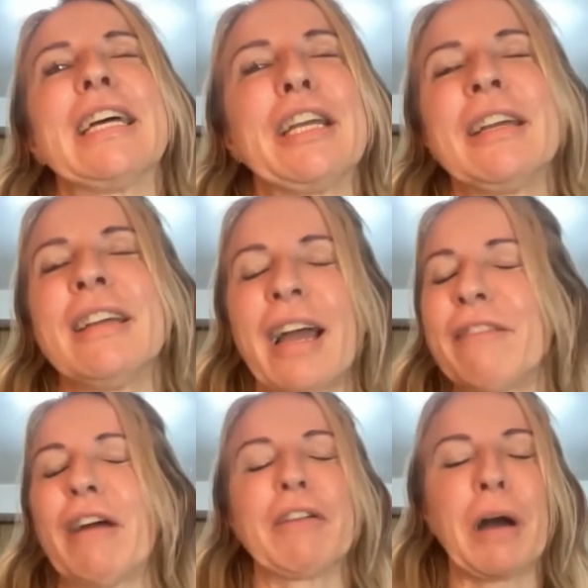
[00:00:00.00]
I
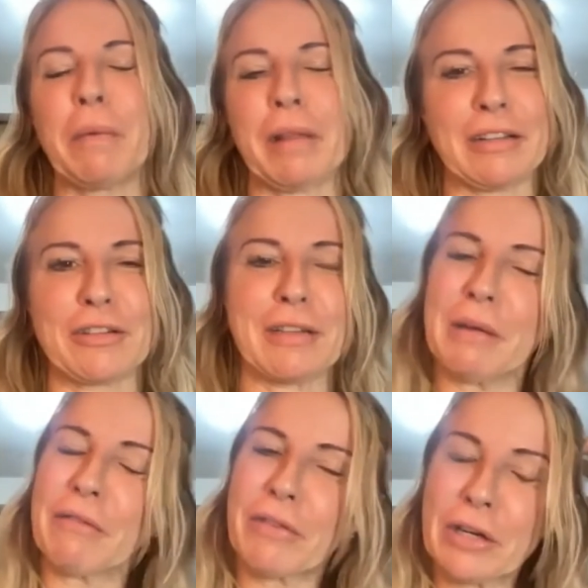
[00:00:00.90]
have a couple answers. I
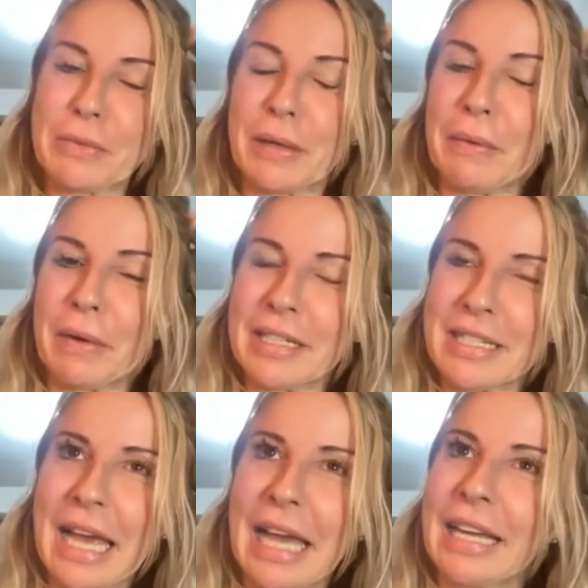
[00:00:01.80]
mean, first, what I want to
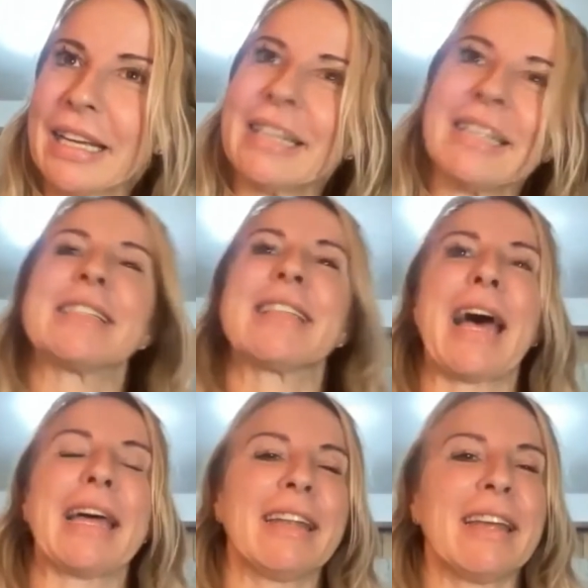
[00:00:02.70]
say is
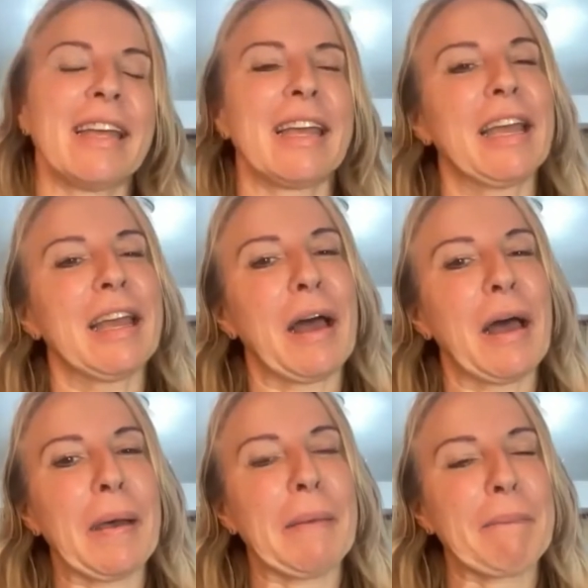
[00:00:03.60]
that
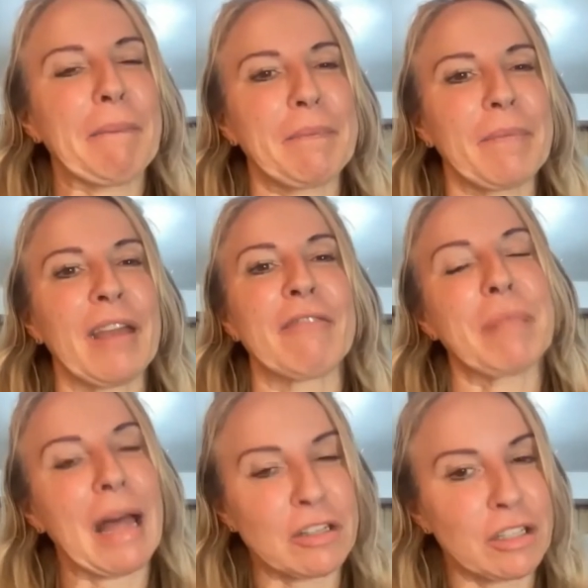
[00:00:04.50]
if
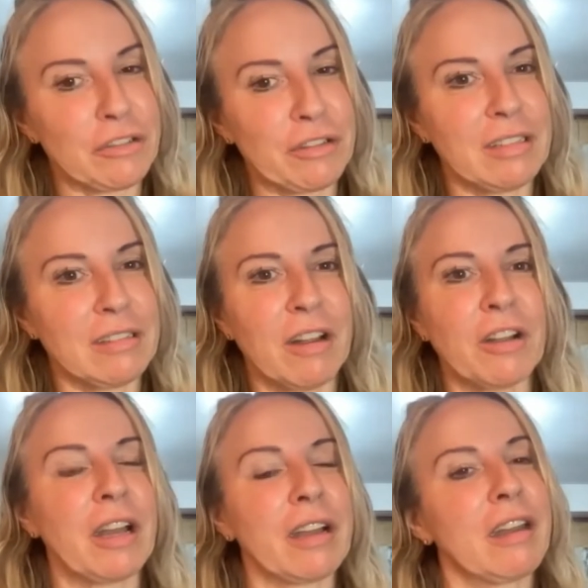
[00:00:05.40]
Black children are
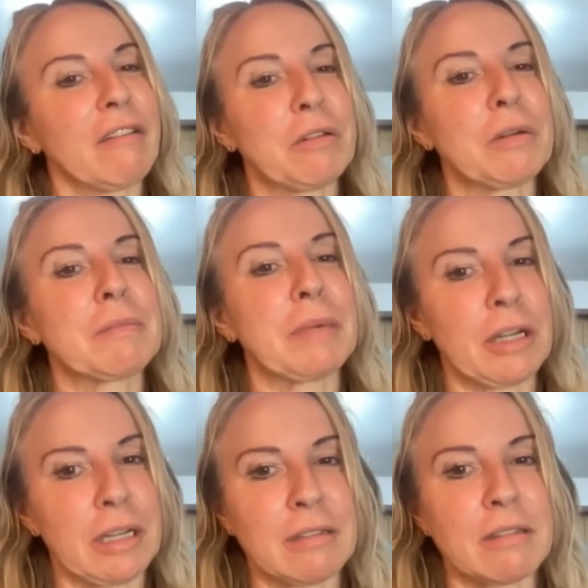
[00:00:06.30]
young enough to
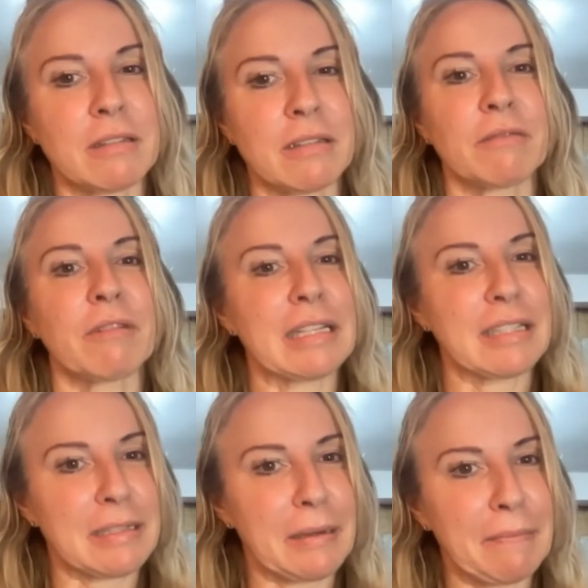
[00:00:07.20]
experience
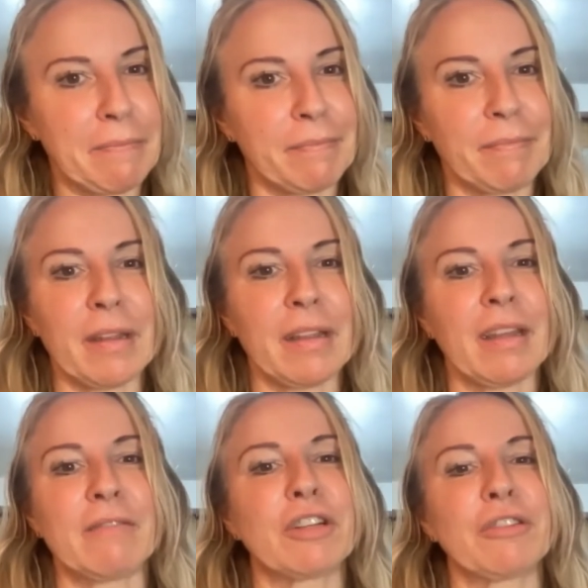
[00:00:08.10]
racism,
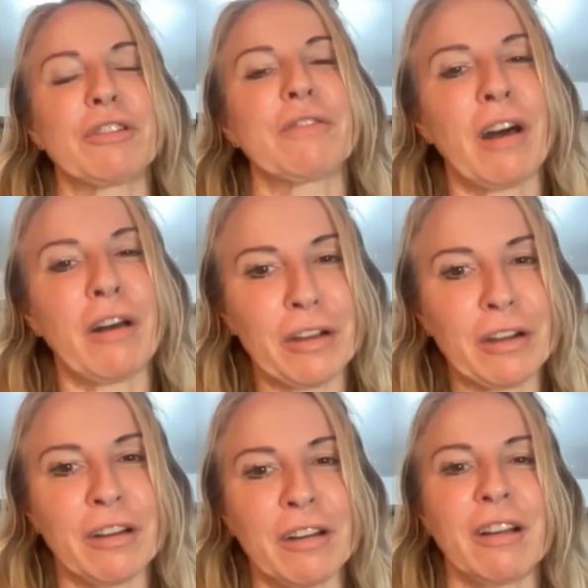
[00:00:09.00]
children of
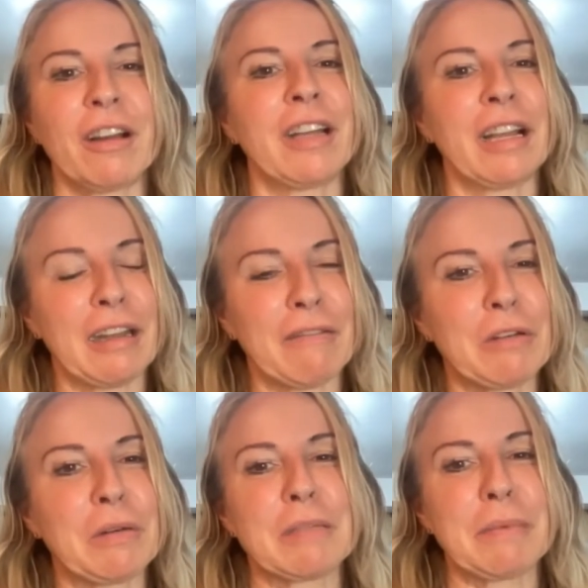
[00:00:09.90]
color are young enough
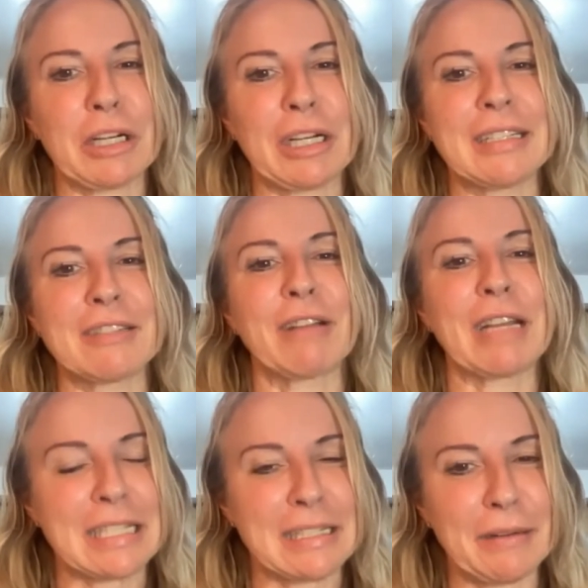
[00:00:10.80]
to experience
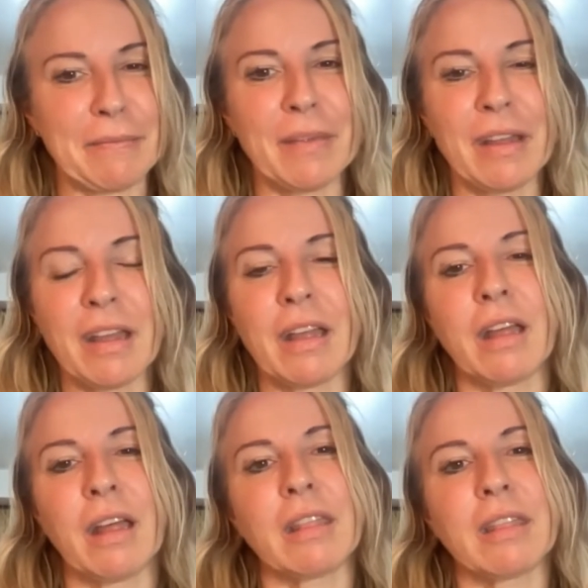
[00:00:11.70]
racism,
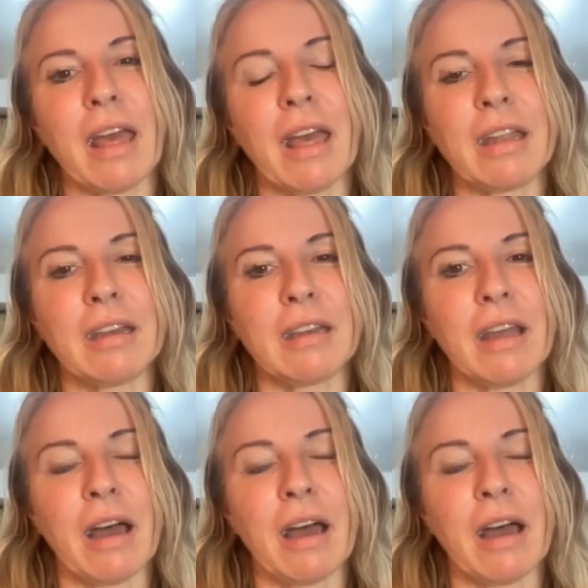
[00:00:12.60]
then